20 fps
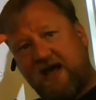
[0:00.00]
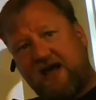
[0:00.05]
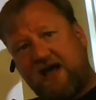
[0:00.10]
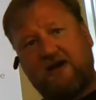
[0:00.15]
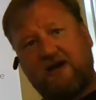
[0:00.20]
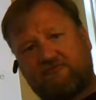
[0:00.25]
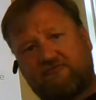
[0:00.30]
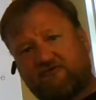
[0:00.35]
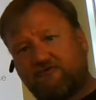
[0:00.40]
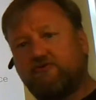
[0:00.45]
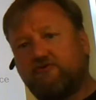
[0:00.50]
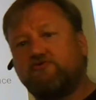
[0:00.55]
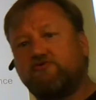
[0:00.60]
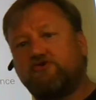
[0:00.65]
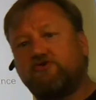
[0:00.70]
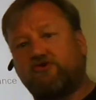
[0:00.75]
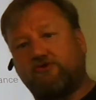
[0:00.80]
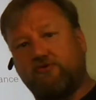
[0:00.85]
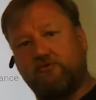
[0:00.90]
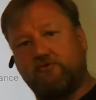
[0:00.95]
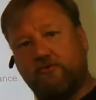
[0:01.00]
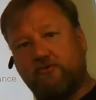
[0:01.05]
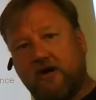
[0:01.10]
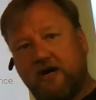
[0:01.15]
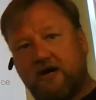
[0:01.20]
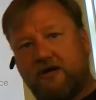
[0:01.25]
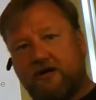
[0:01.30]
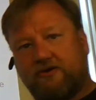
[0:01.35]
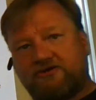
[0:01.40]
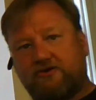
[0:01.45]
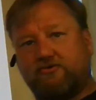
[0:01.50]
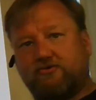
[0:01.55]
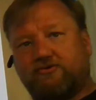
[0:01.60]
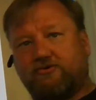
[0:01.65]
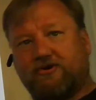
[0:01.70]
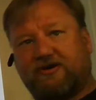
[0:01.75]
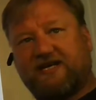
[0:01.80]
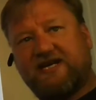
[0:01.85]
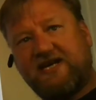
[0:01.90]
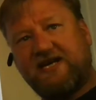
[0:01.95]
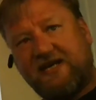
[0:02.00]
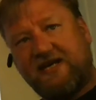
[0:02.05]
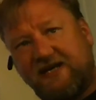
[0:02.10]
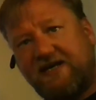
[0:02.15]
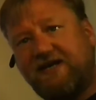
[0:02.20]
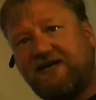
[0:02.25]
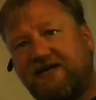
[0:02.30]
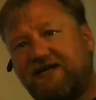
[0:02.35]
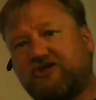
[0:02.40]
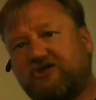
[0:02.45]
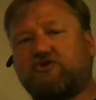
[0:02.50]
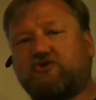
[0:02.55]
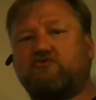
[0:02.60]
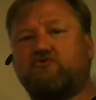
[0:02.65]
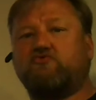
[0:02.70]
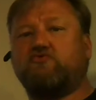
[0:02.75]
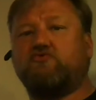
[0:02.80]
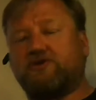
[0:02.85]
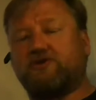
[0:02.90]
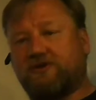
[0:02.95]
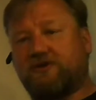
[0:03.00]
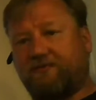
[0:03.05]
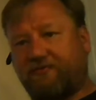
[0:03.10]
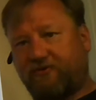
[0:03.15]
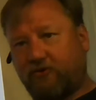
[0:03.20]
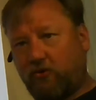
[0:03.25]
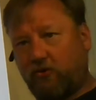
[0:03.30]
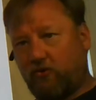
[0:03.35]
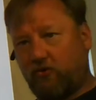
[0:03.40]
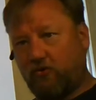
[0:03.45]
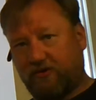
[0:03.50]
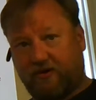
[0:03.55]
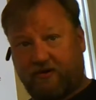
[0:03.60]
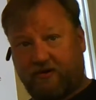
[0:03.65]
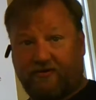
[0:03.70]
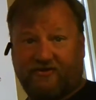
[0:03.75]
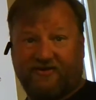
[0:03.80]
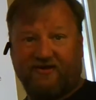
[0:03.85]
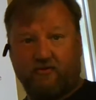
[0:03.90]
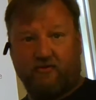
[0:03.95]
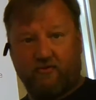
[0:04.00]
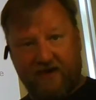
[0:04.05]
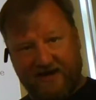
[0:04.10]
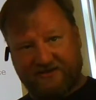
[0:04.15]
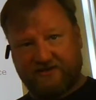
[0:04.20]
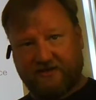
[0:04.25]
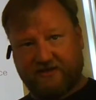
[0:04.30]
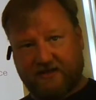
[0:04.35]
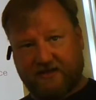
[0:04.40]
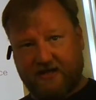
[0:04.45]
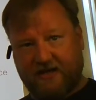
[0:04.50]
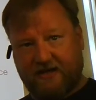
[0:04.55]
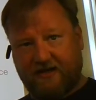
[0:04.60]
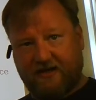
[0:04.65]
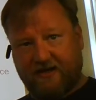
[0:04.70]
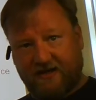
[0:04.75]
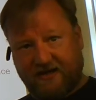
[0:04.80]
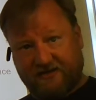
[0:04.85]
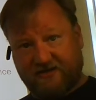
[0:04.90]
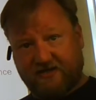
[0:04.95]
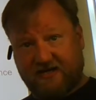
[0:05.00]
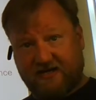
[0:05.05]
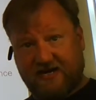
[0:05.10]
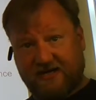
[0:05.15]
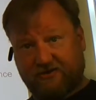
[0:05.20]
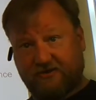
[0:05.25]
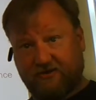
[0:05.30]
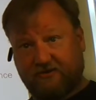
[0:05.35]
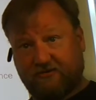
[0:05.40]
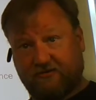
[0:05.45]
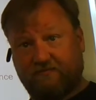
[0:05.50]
introduce you to the key schools of thought theoretically in international